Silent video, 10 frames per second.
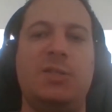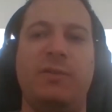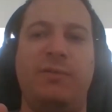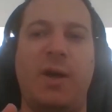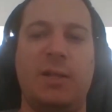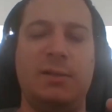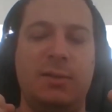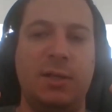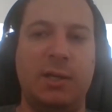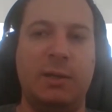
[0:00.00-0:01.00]
to
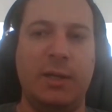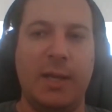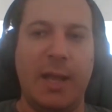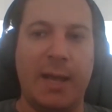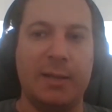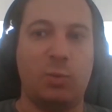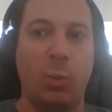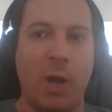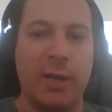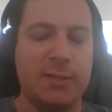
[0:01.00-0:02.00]
volunteer at
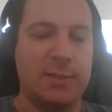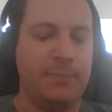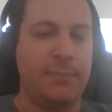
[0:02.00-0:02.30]
Wize